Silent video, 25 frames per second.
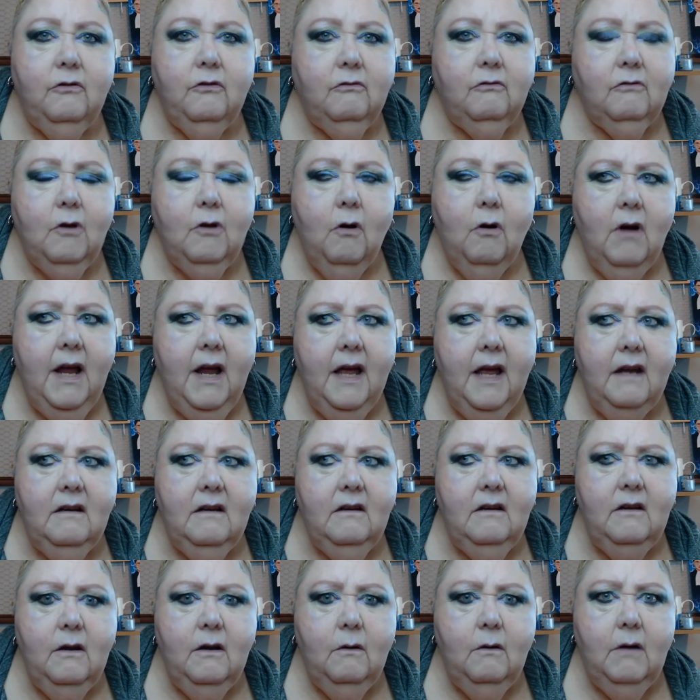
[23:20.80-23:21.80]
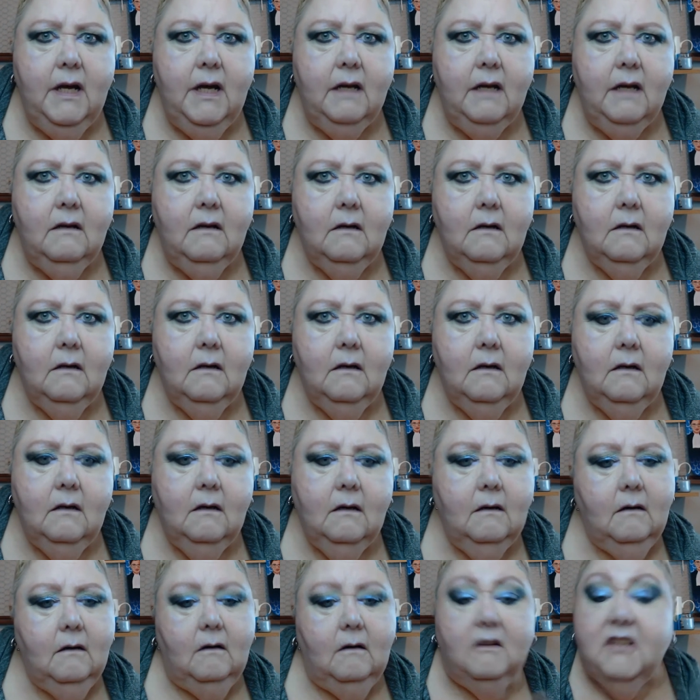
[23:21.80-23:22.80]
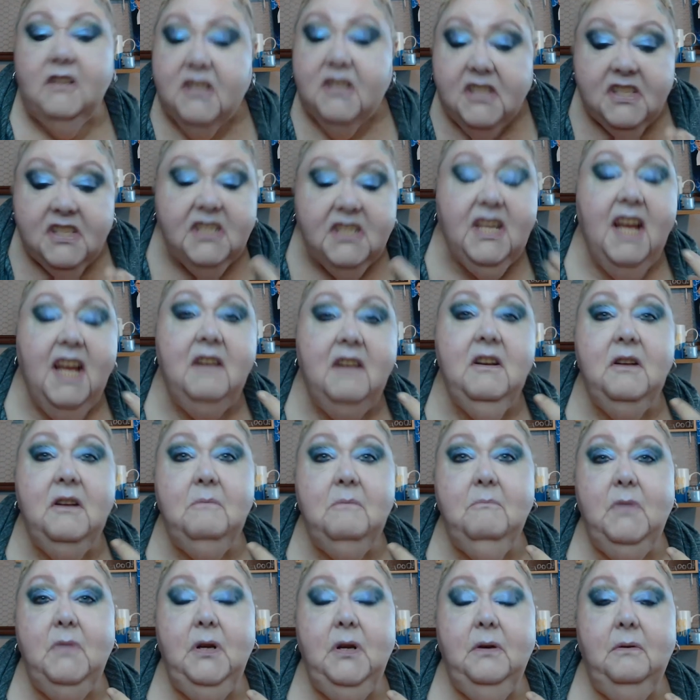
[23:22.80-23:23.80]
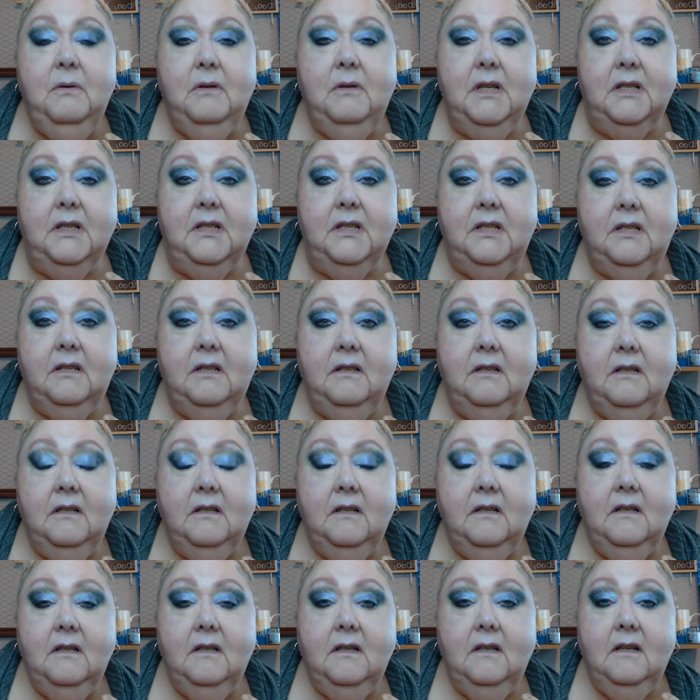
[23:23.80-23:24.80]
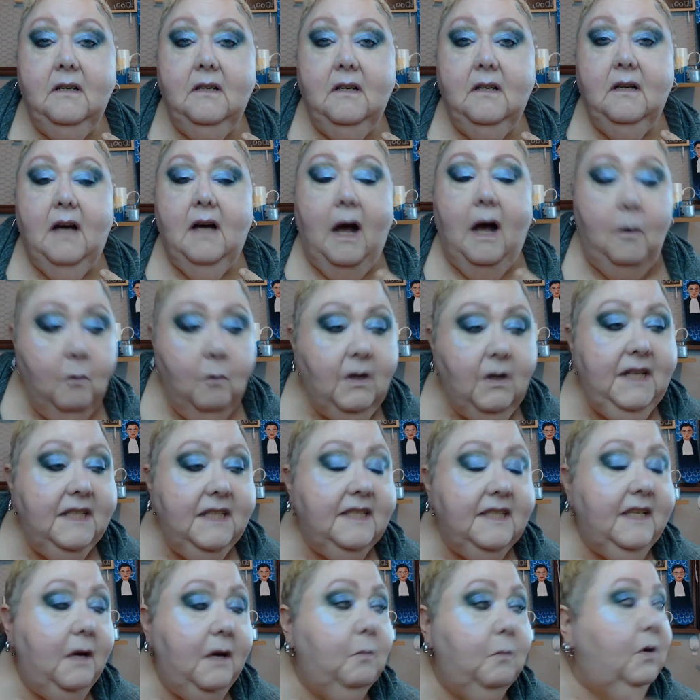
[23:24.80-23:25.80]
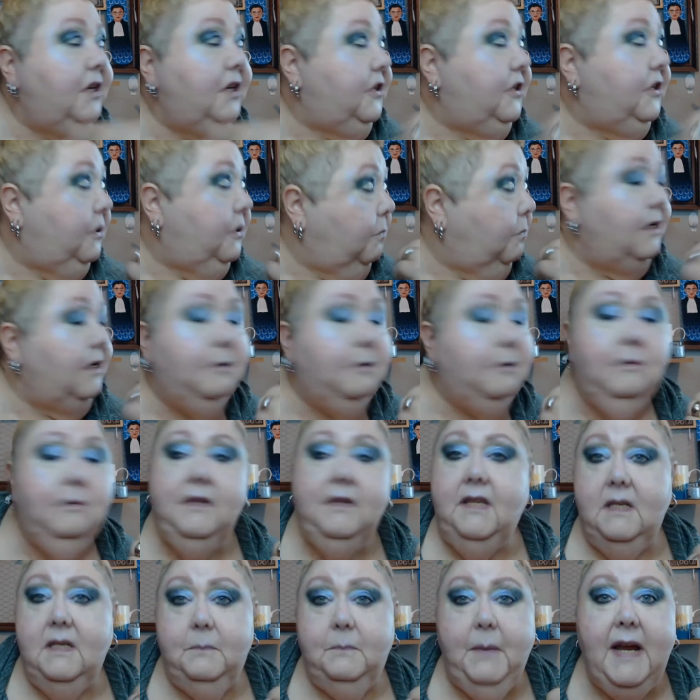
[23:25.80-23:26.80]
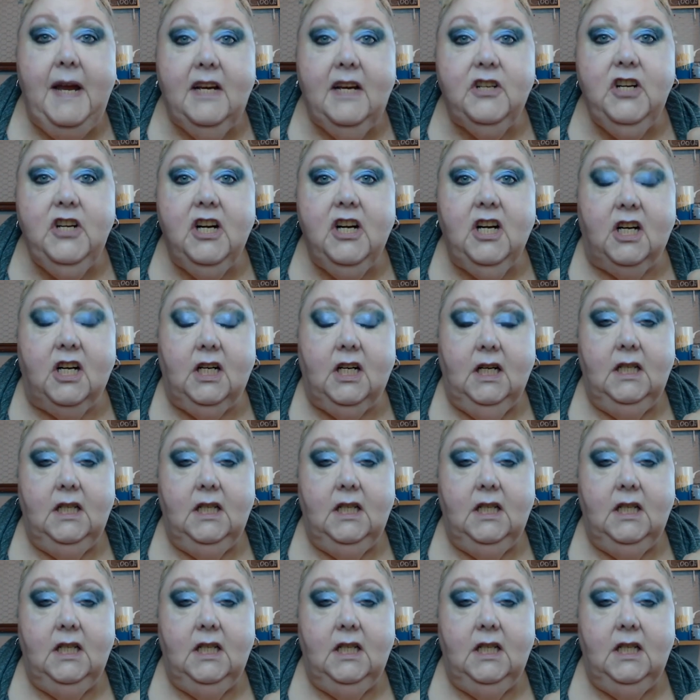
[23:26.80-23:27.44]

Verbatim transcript: Go ahead and do it. Send them to us. I want to see what you would do with this picture.